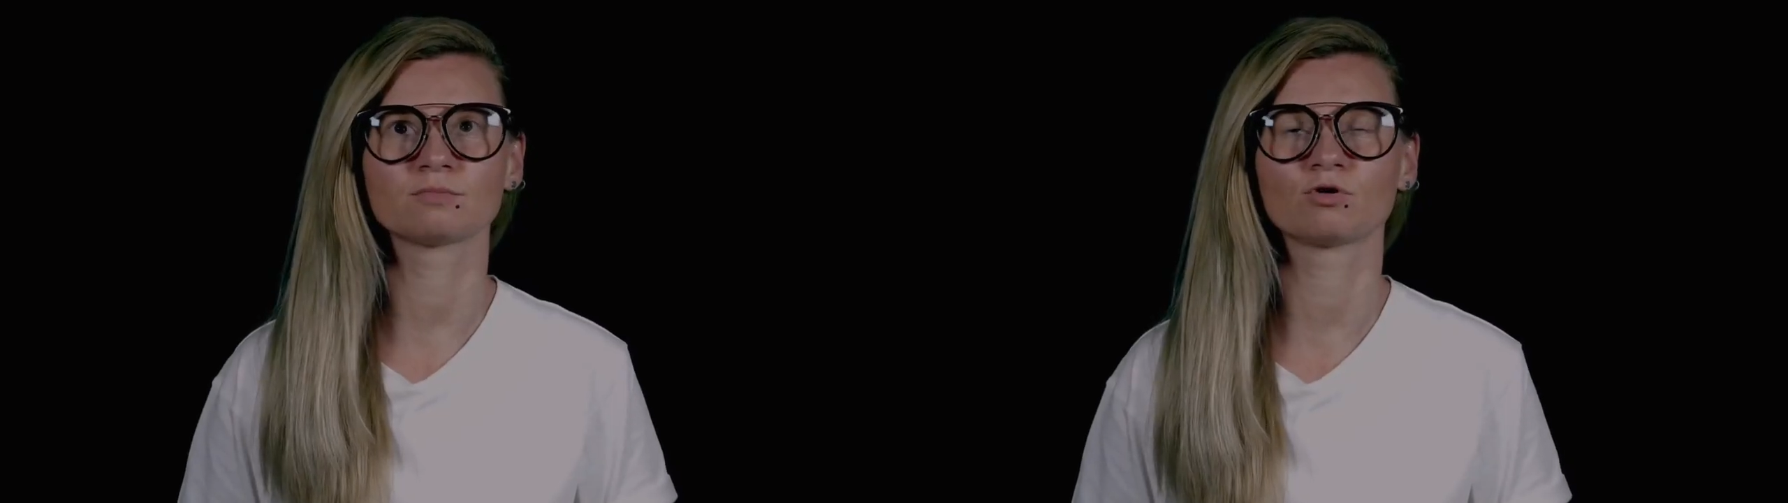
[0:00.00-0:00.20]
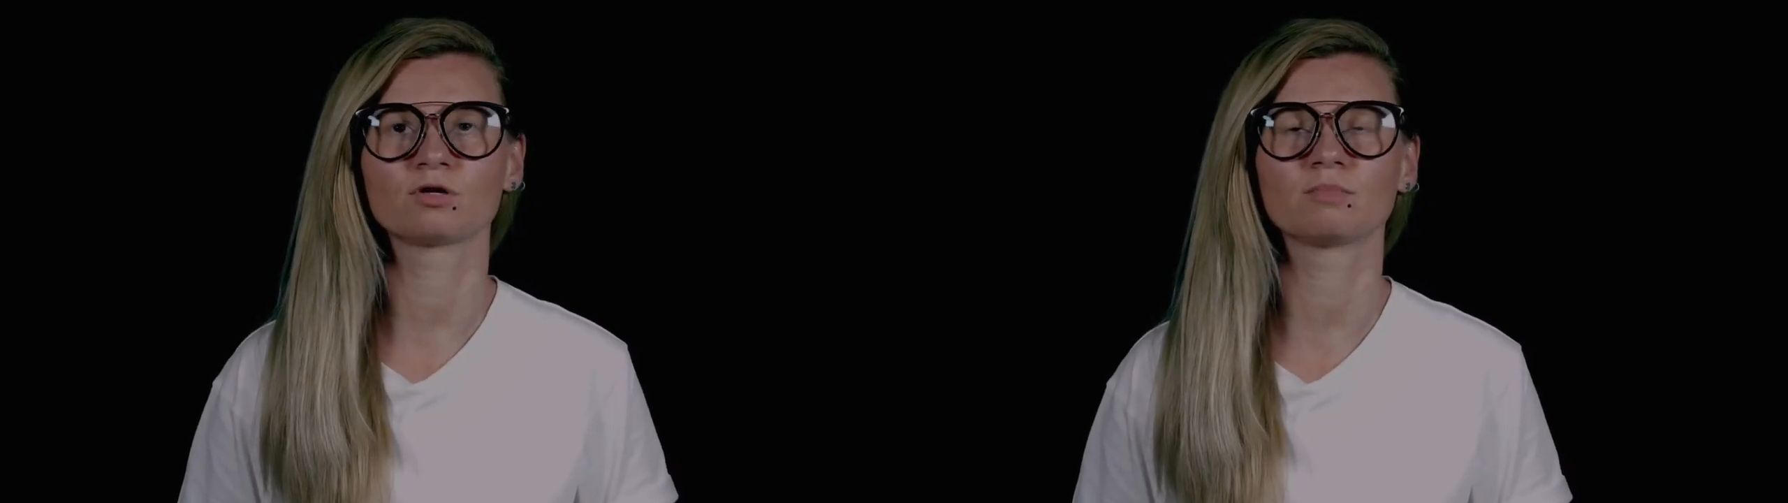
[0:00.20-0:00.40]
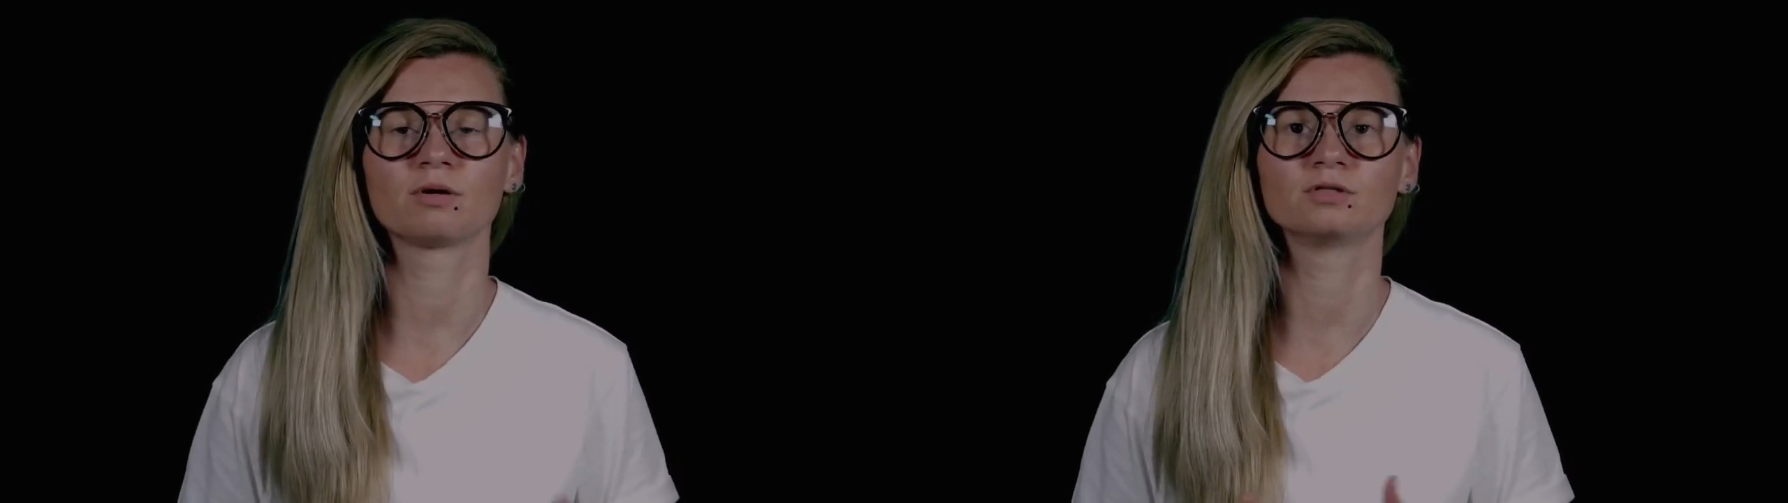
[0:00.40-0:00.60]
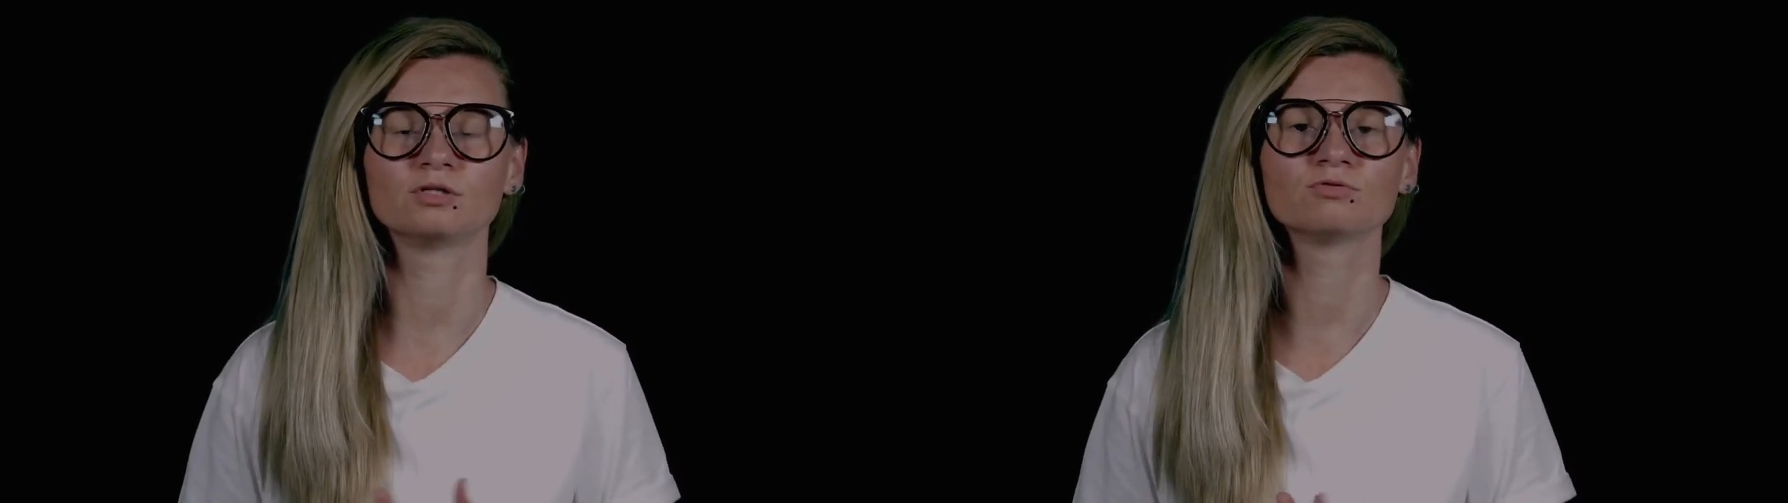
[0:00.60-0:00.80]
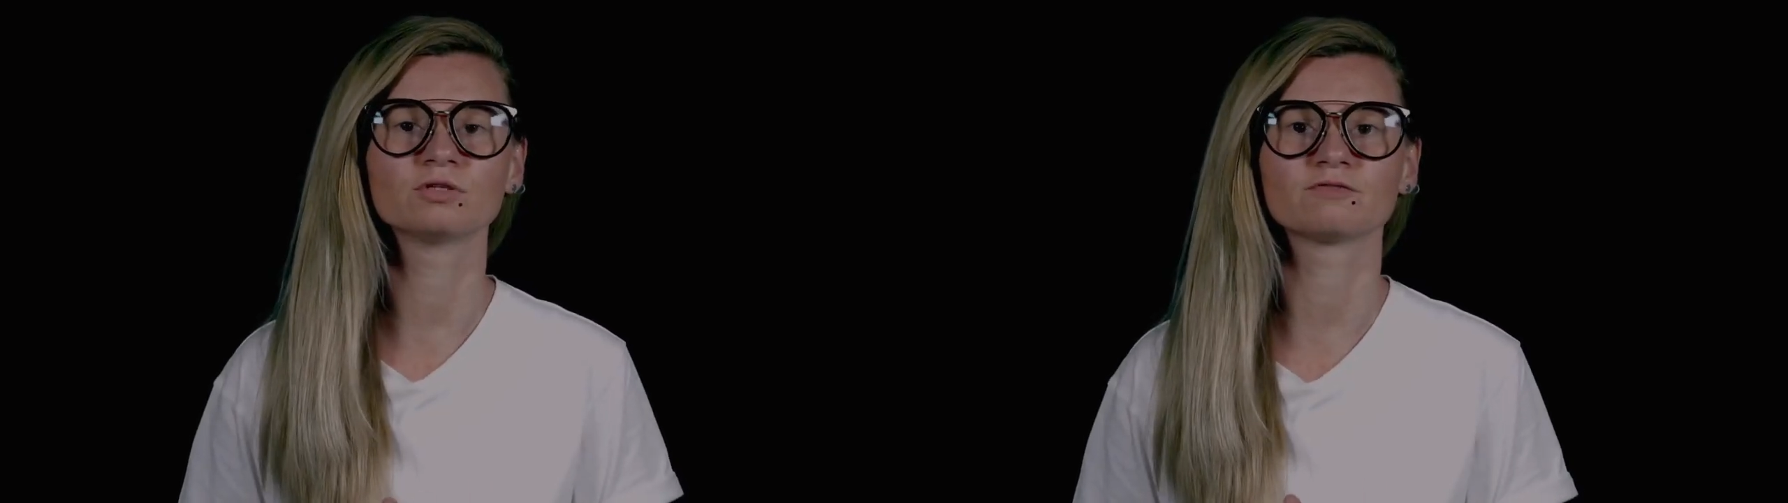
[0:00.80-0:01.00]
more about the
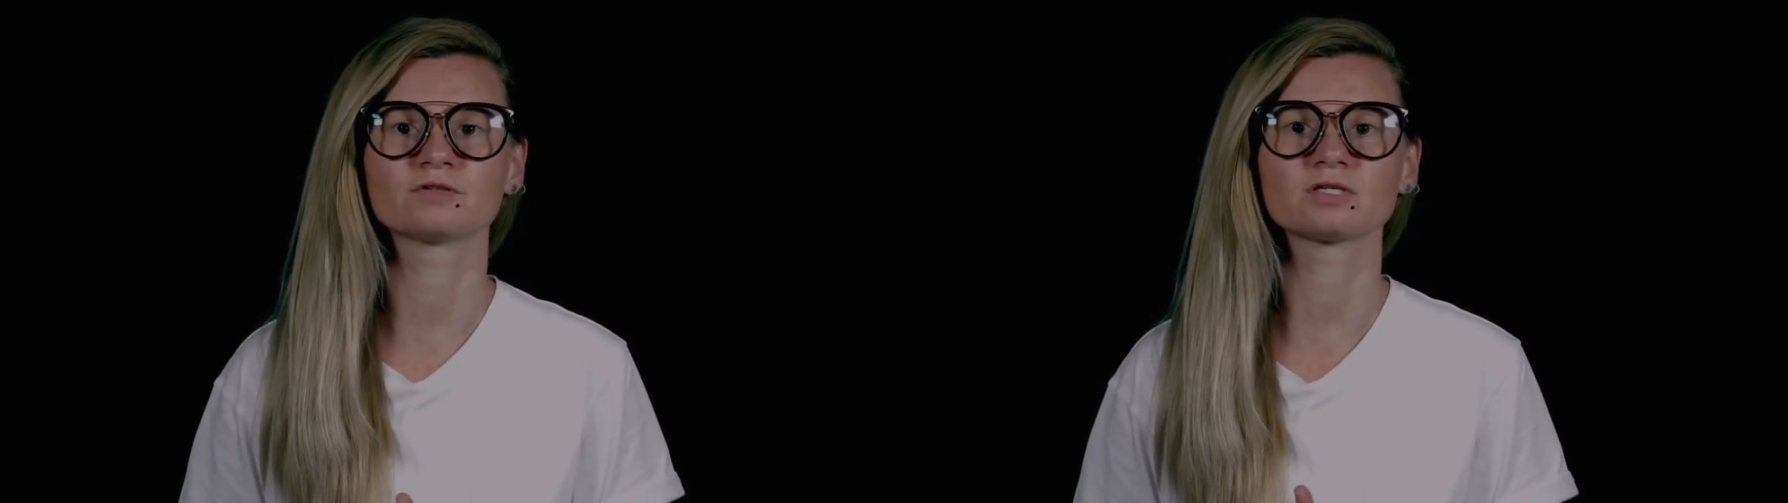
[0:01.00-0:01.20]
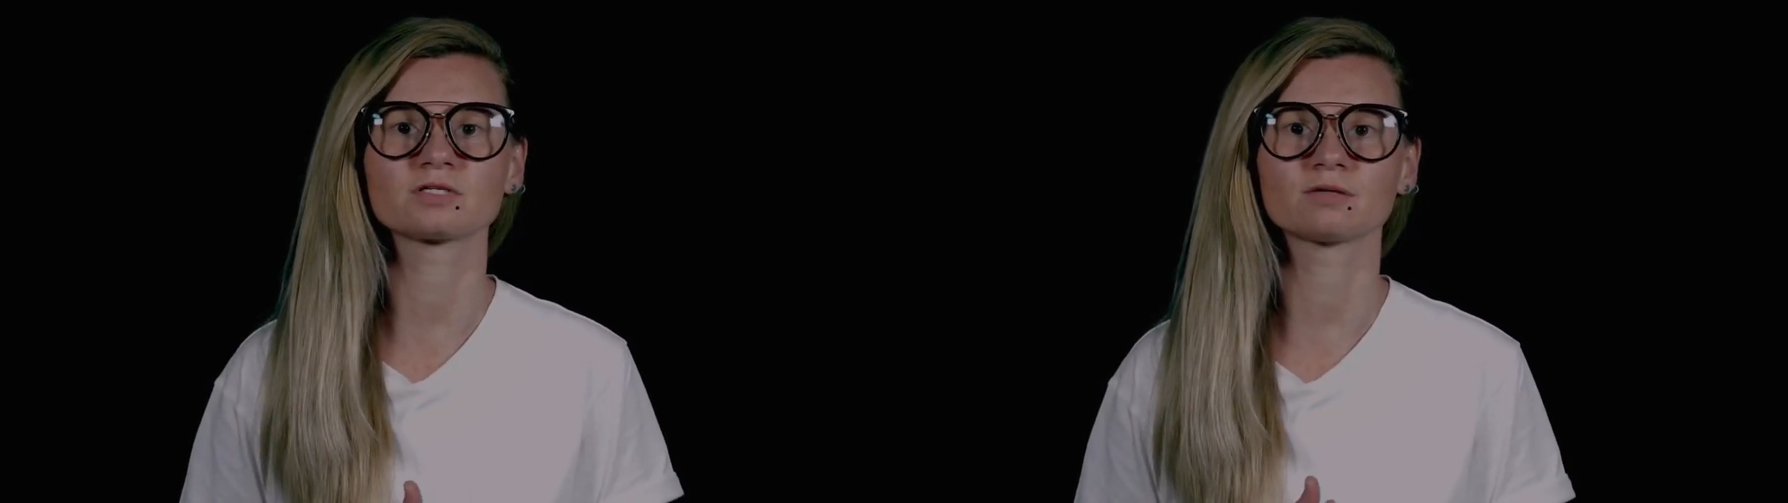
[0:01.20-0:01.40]
universe,